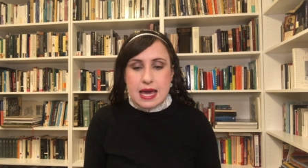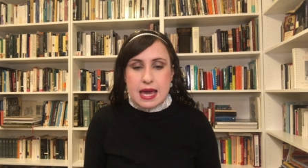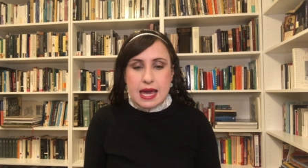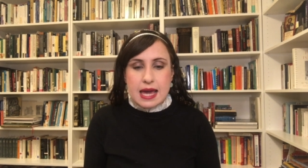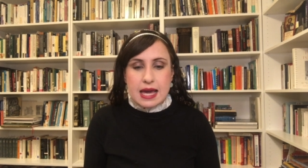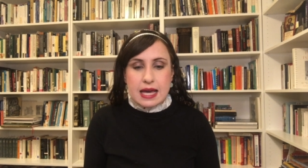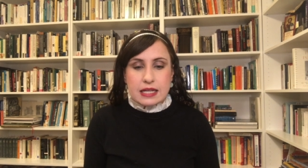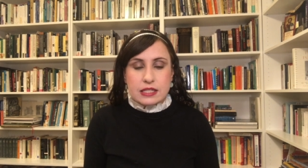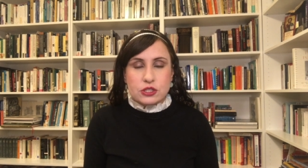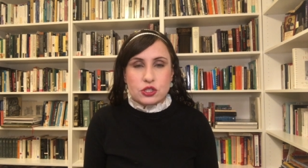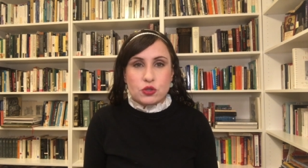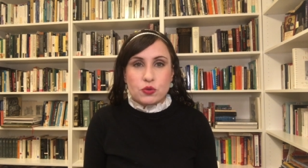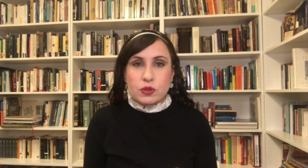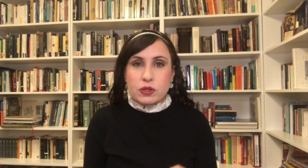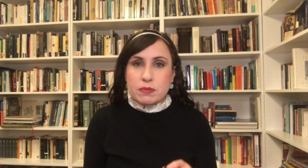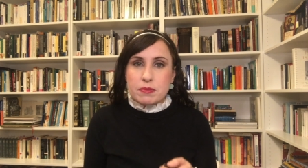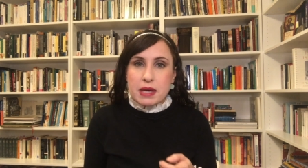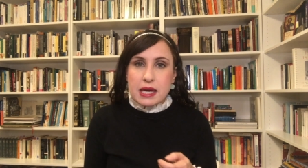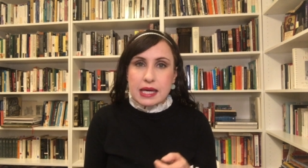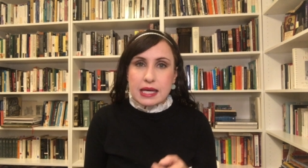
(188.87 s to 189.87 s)
and you
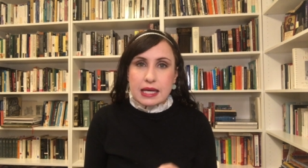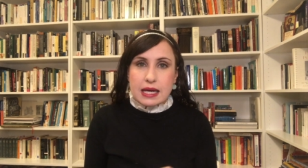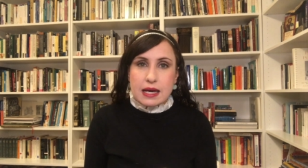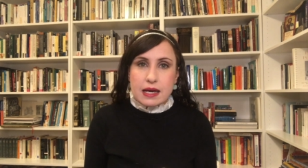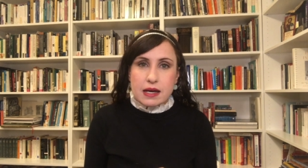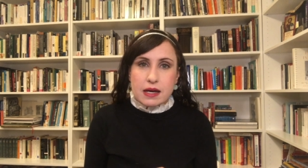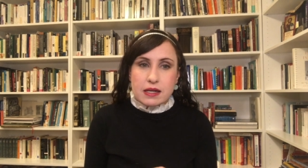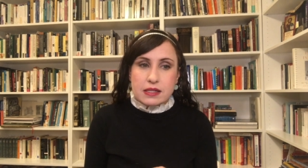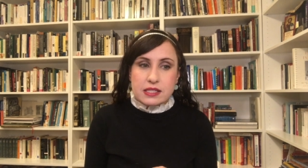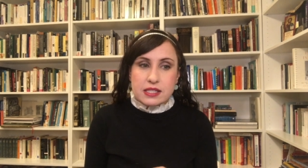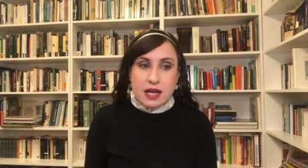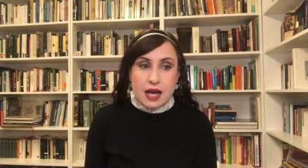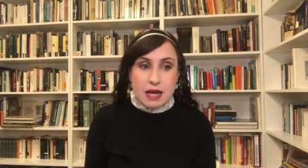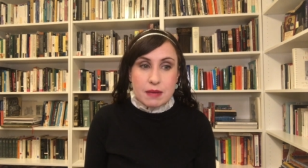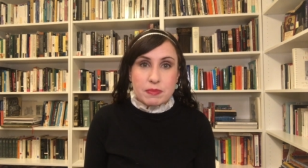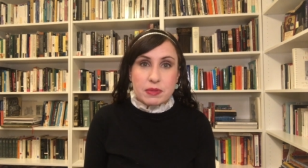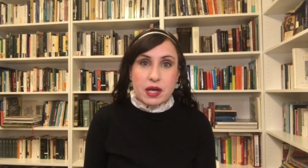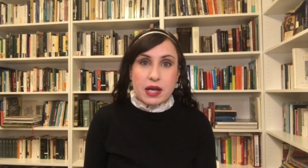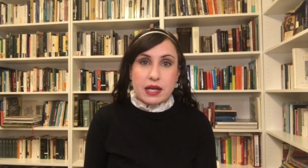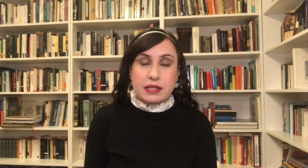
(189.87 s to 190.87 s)
can make a
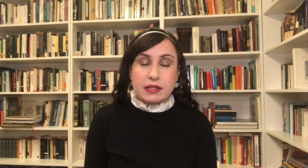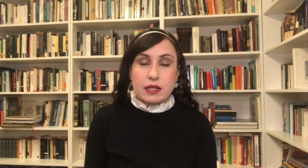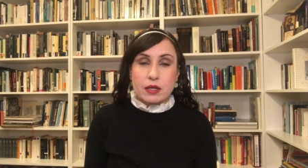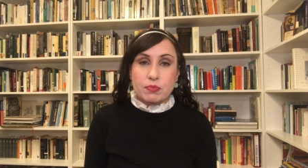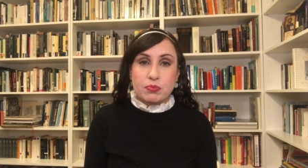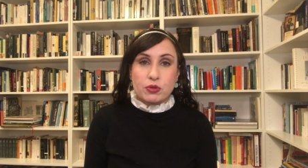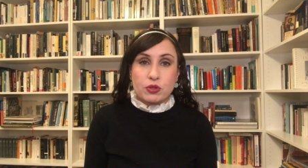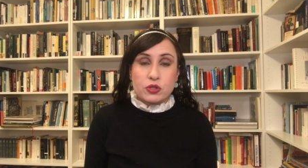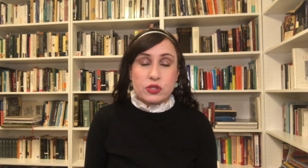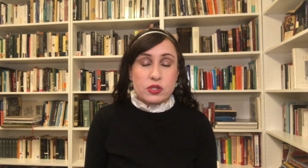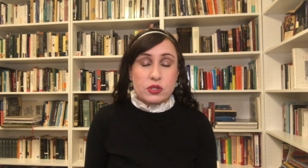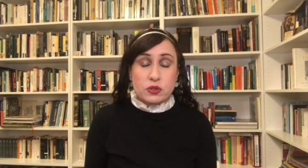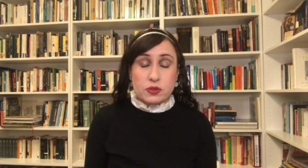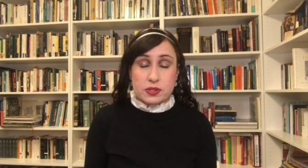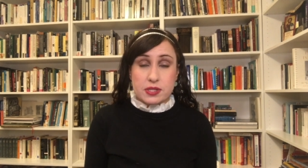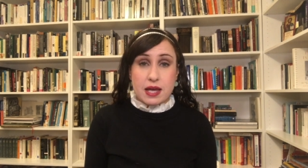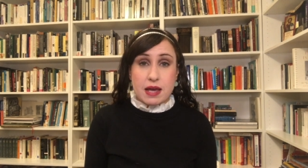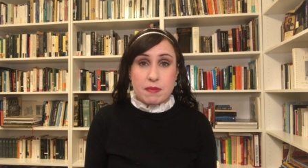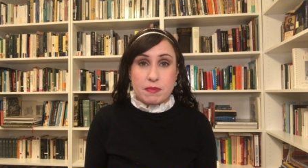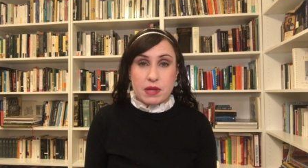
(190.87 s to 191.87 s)
timeline, a personal
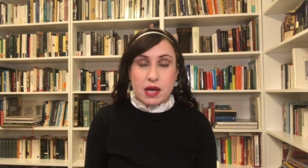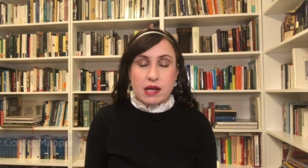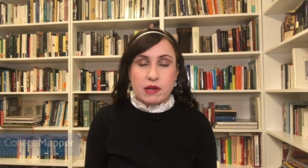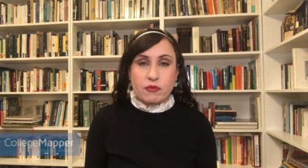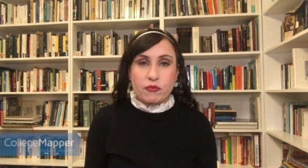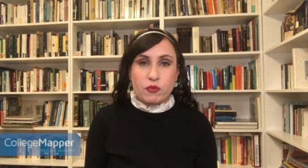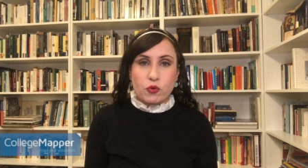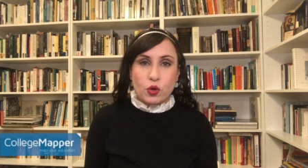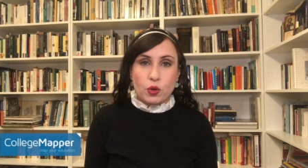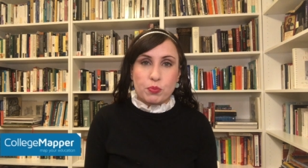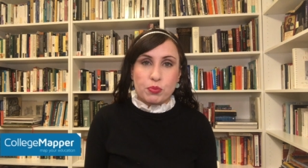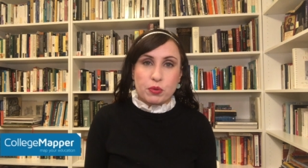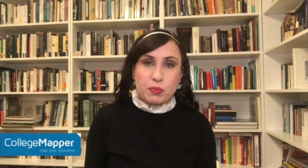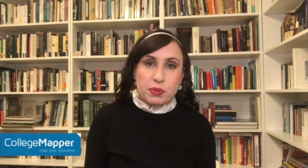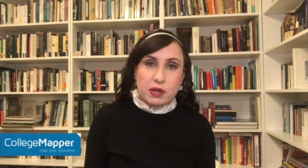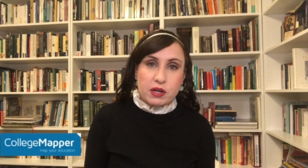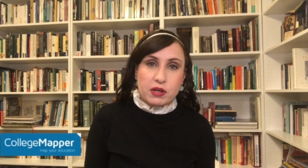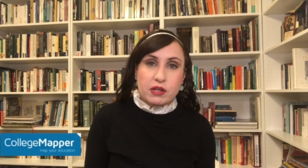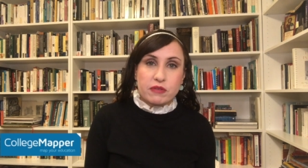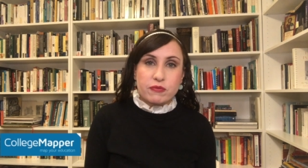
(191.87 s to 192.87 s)
timeline for
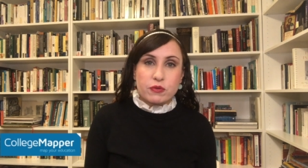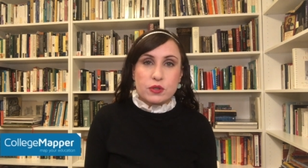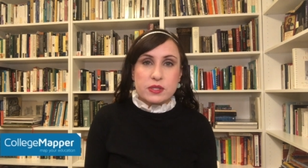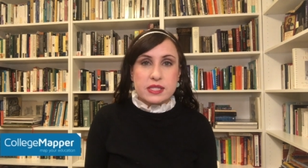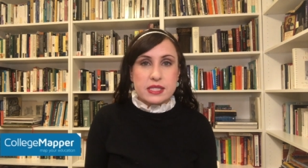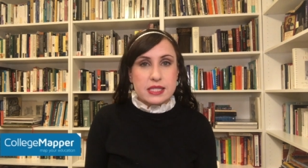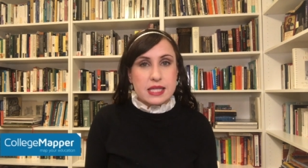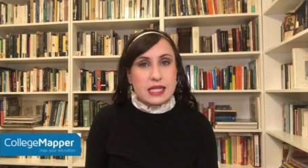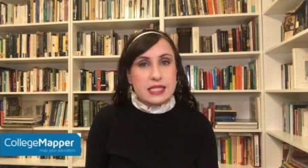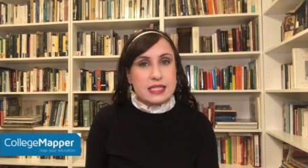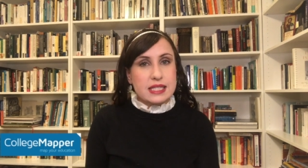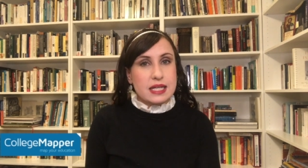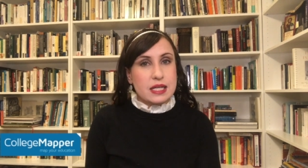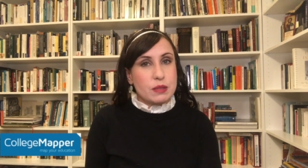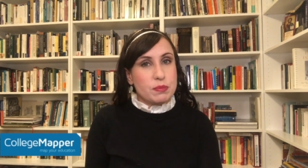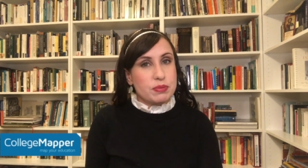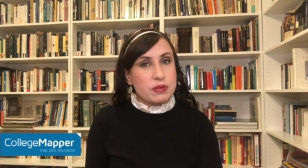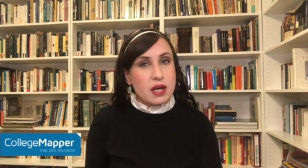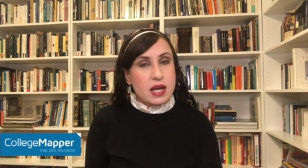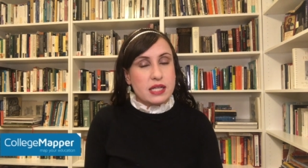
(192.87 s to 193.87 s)
preparing for selecting and
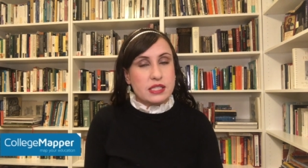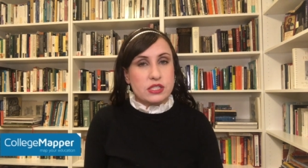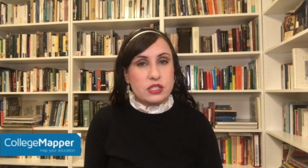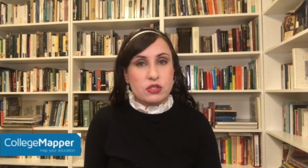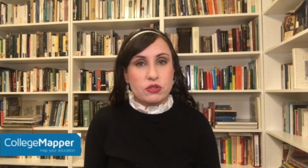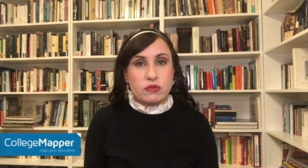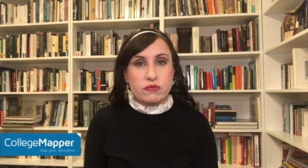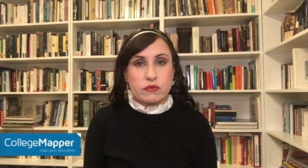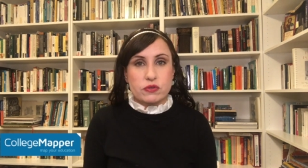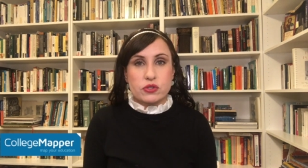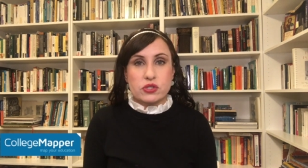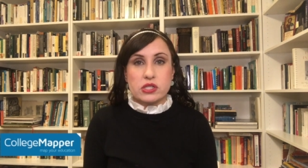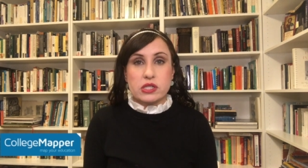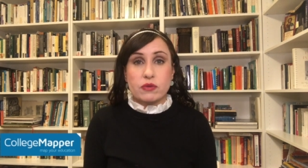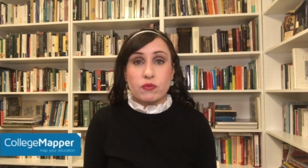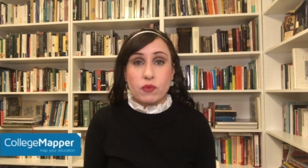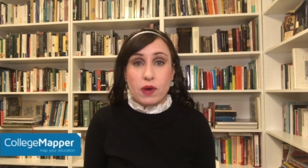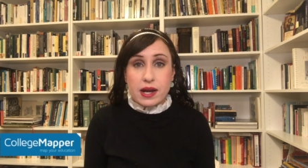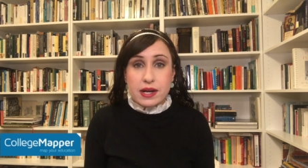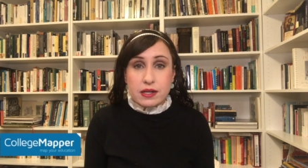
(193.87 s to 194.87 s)
applying to university
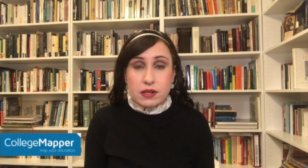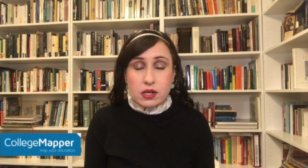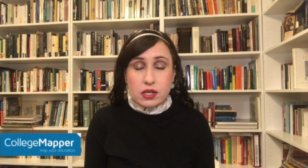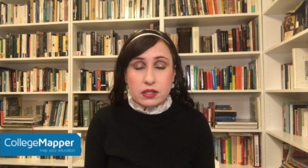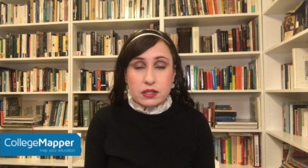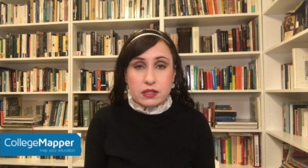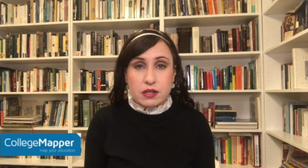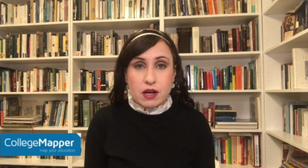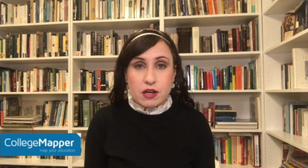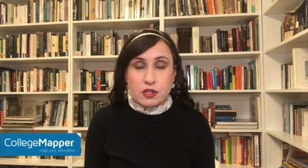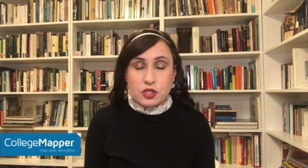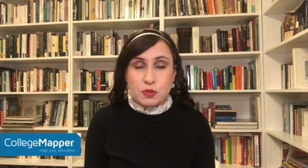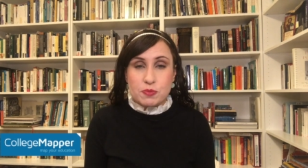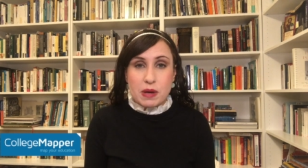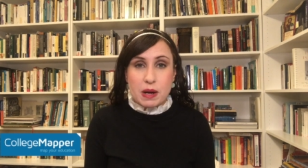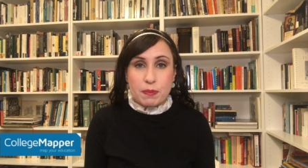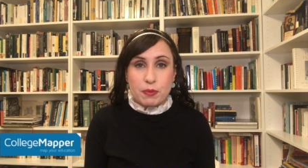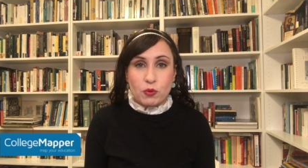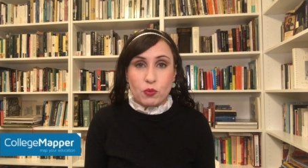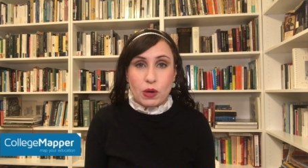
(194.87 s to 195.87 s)
right on the College
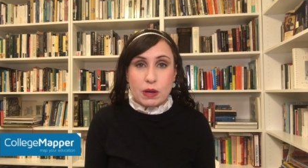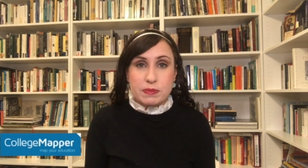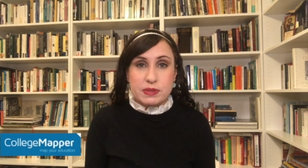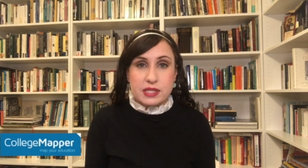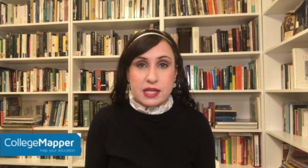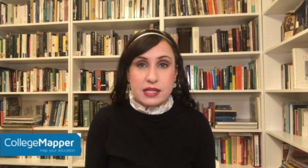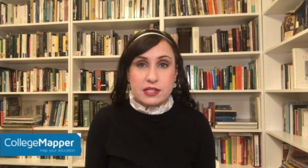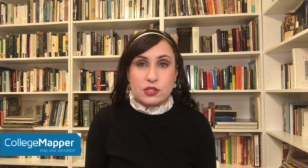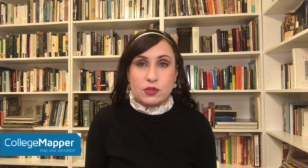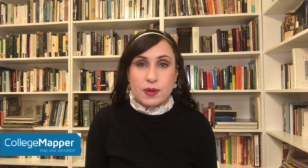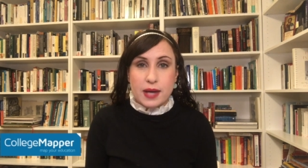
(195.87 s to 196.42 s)
Mapper website. So